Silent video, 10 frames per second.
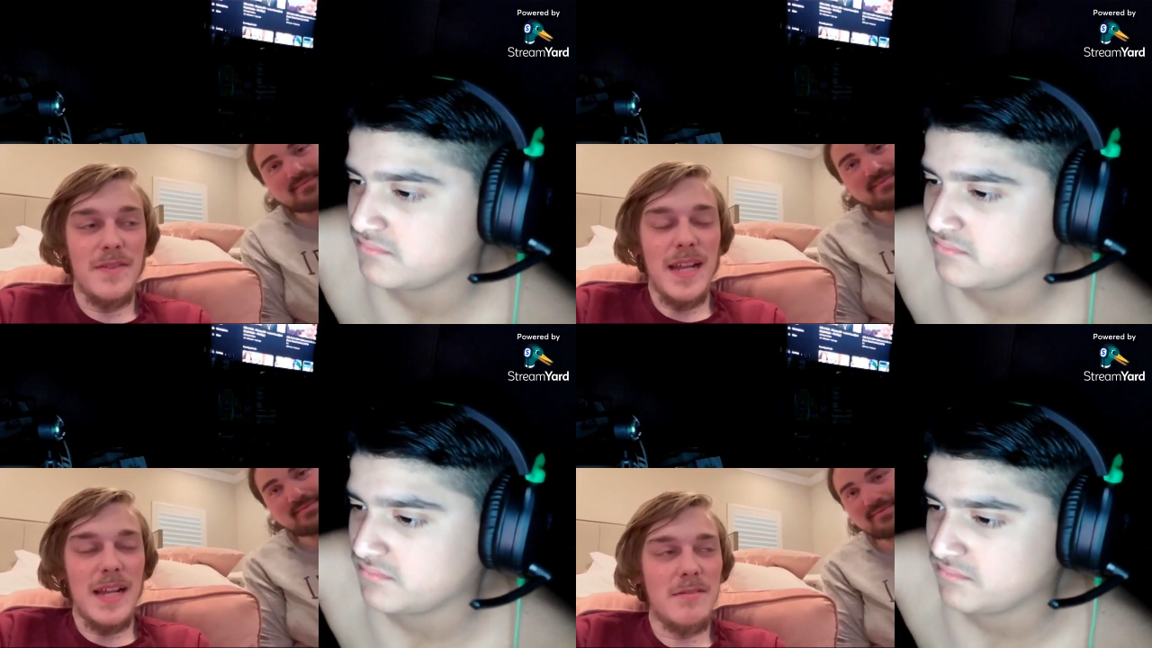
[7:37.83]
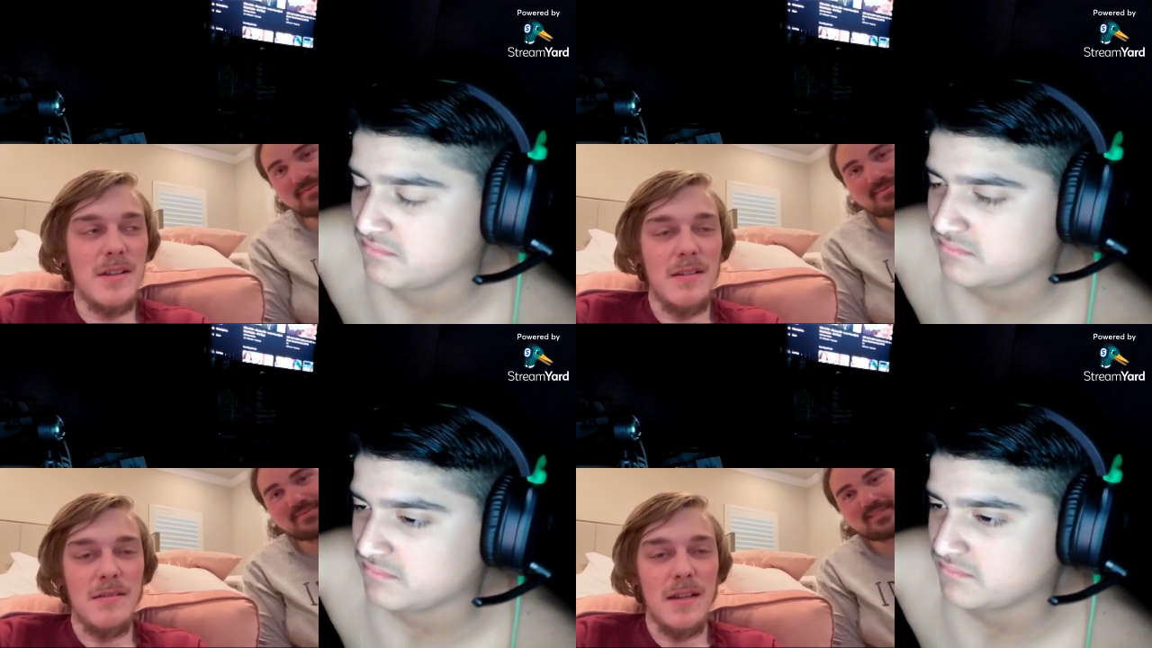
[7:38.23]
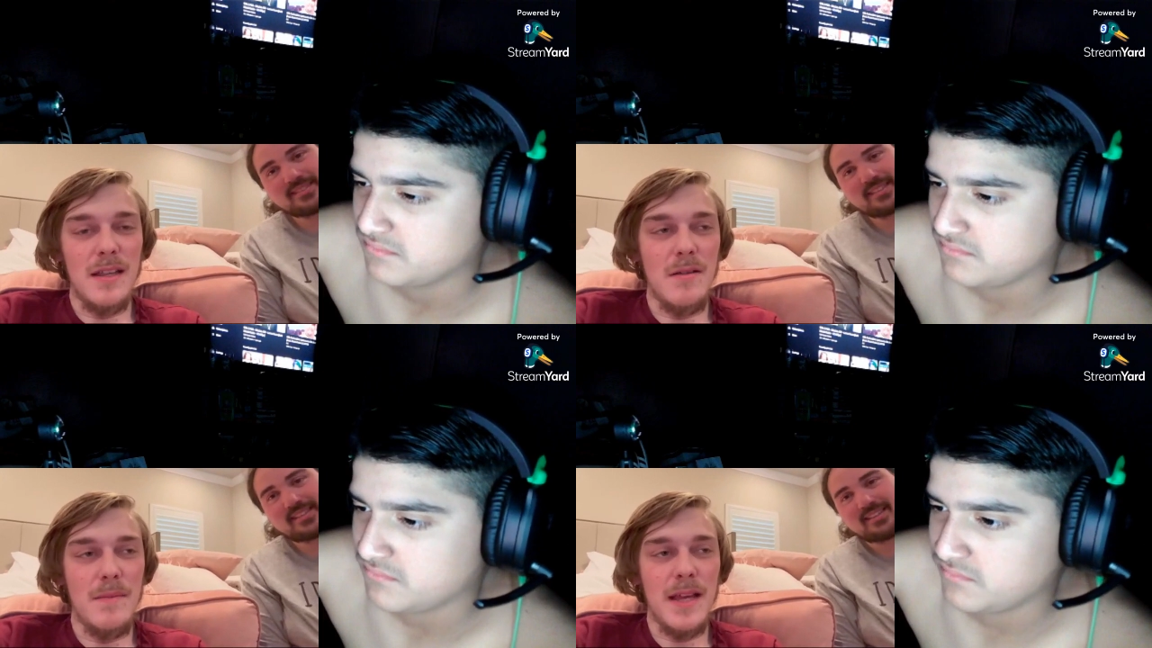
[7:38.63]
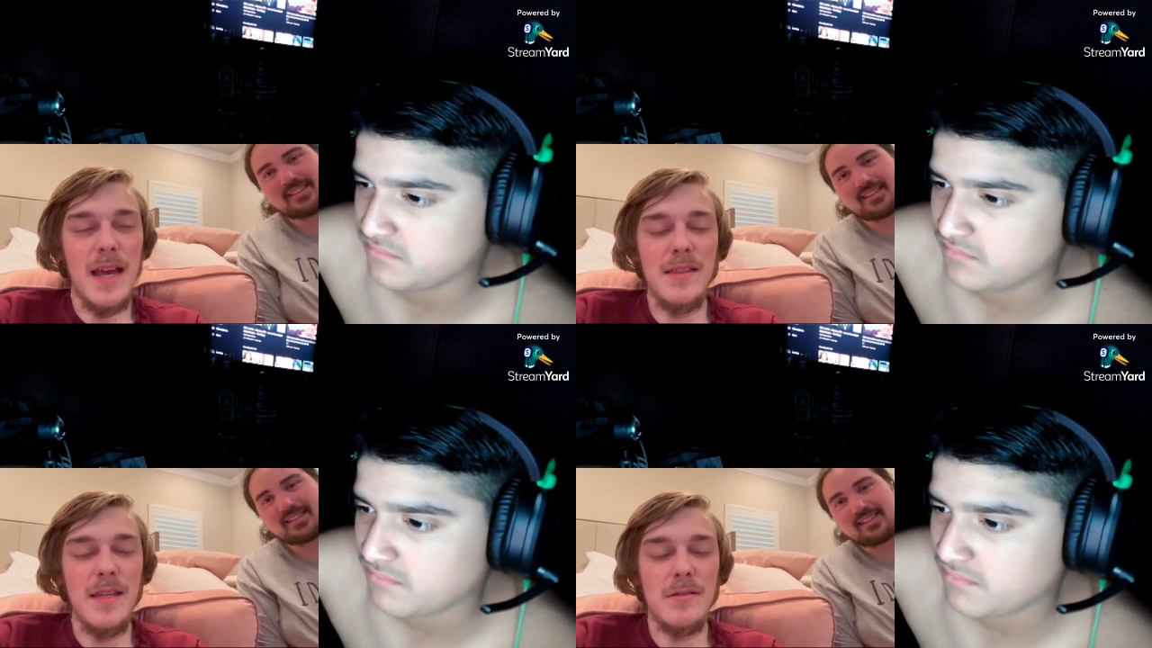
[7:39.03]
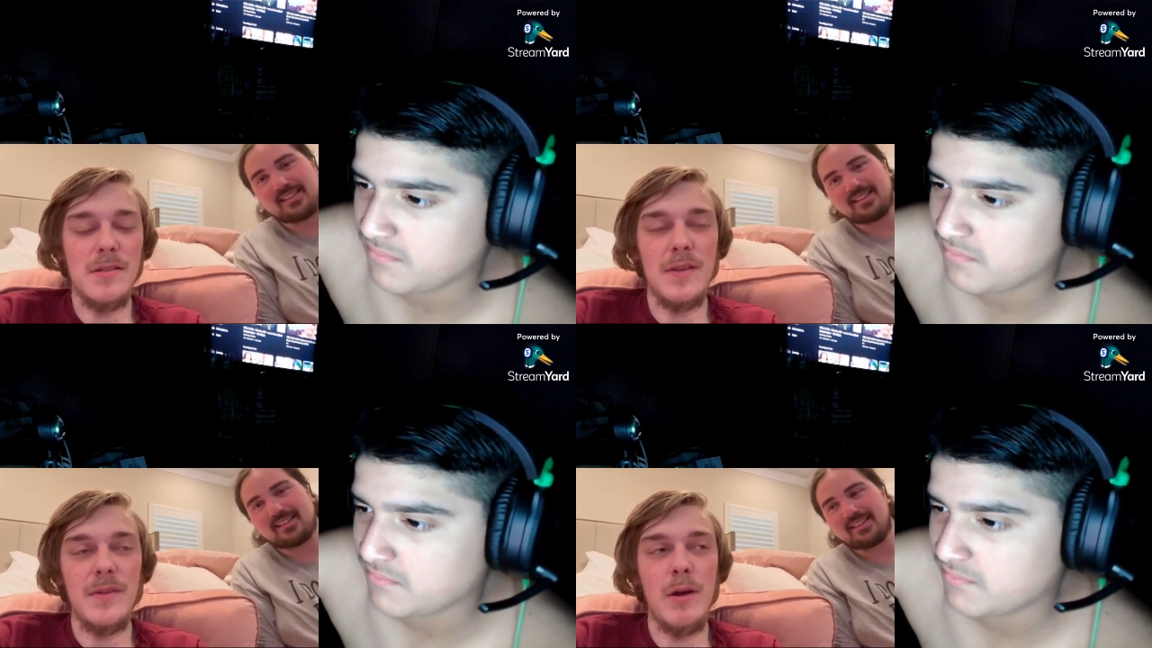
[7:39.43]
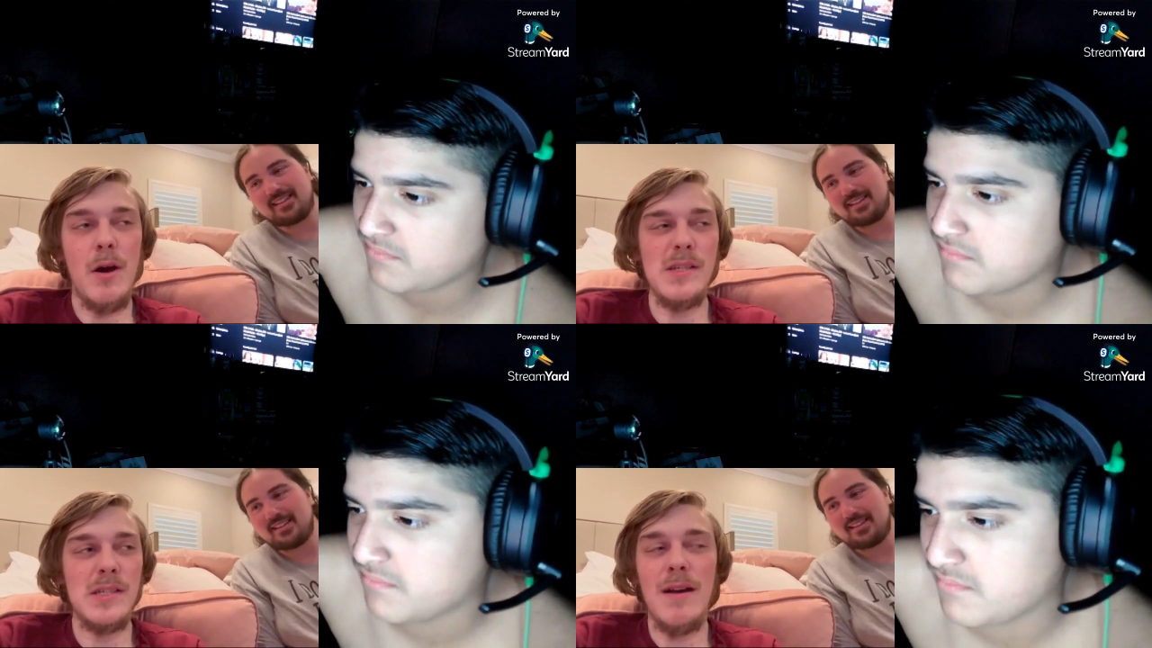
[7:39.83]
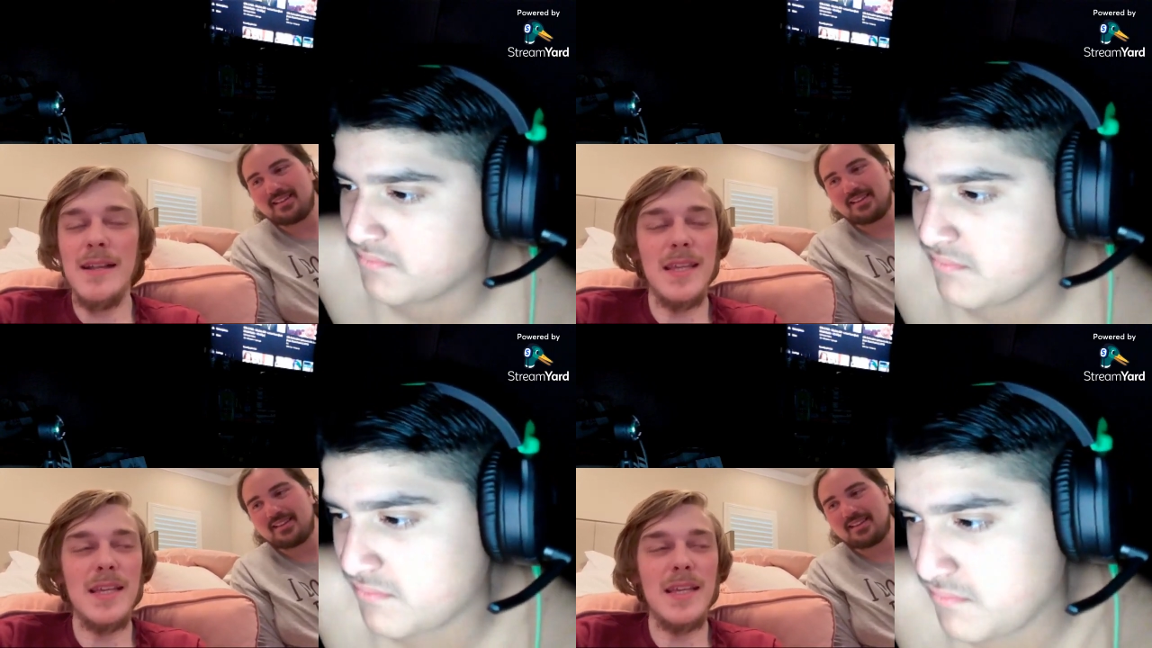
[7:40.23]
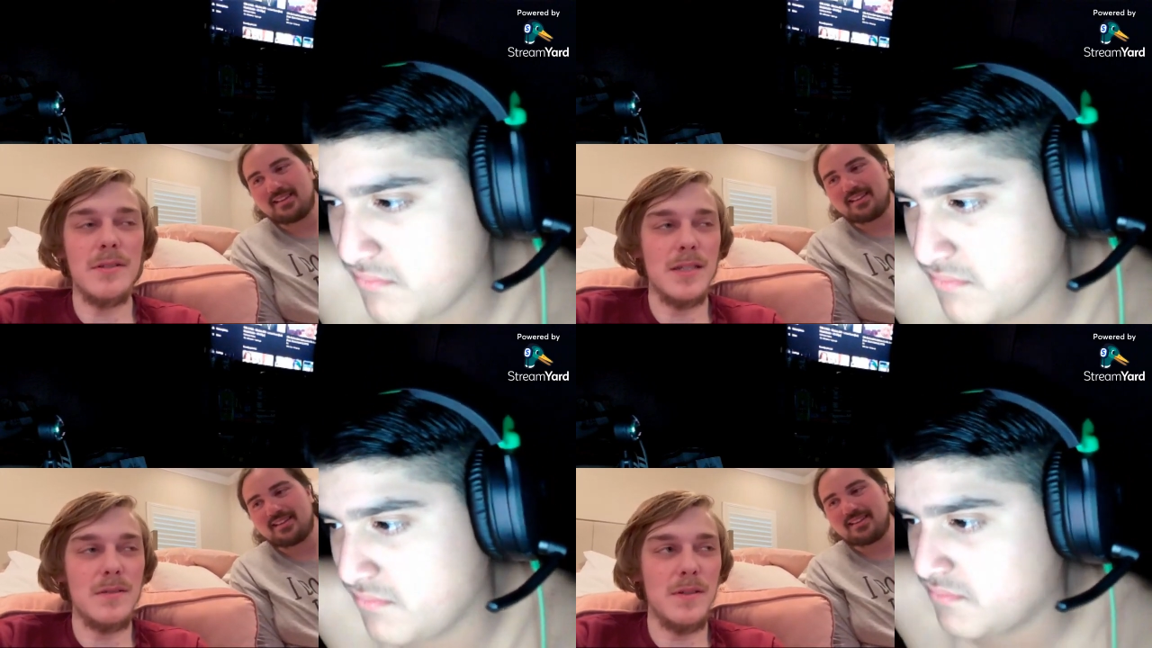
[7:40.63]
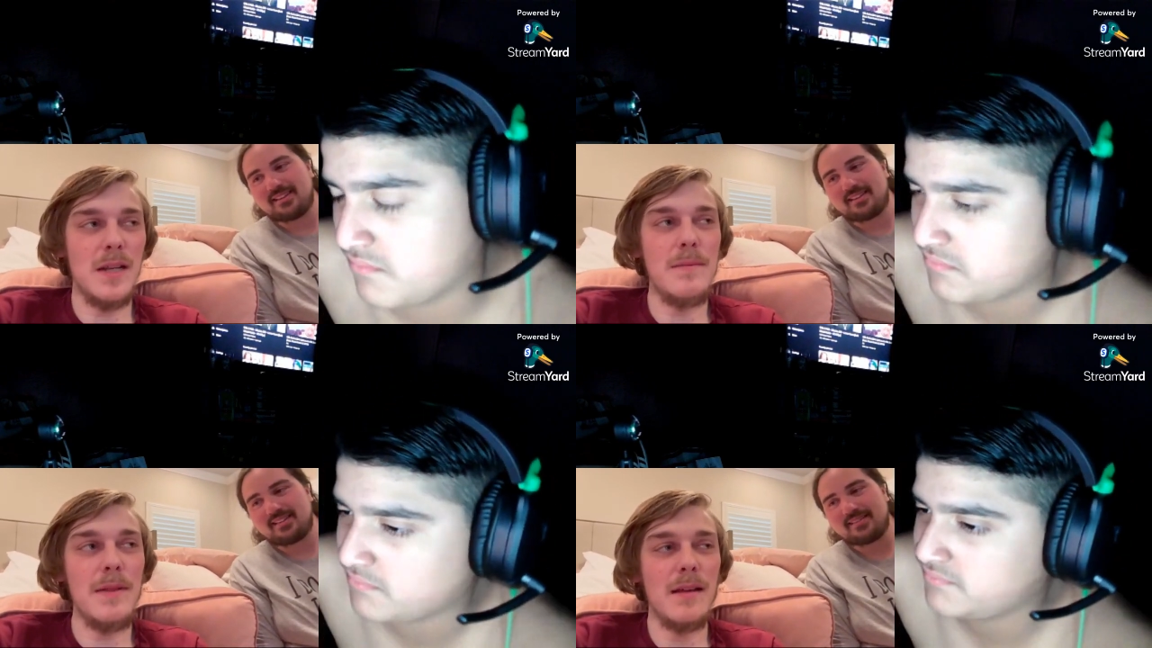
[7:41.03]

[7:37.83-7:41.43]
Speaker 1: feet. I don't know, and they'll be like, I think you're six foot. They'll always go, I think you're six foot. I'd be